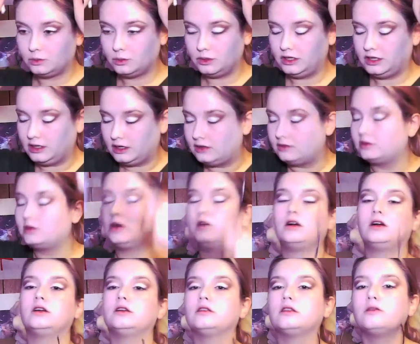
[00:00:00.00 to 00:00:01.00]
We have
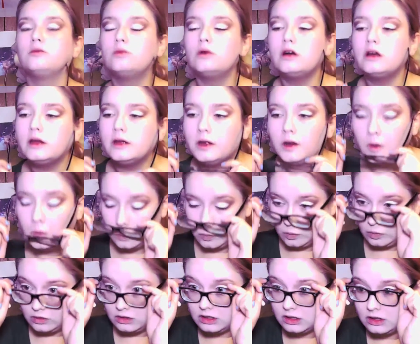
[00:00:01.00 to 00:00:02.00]
got the white,
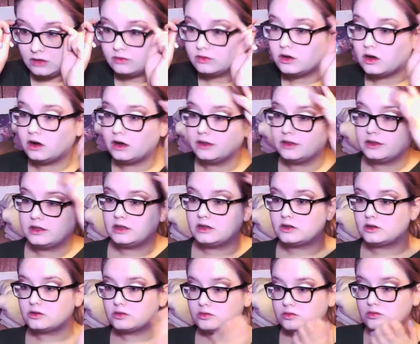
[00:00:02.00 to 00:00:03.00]
we have got the
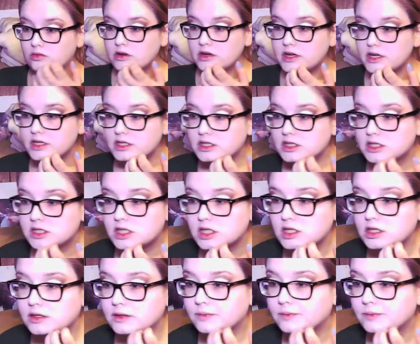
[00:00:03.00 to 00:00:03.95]
crease.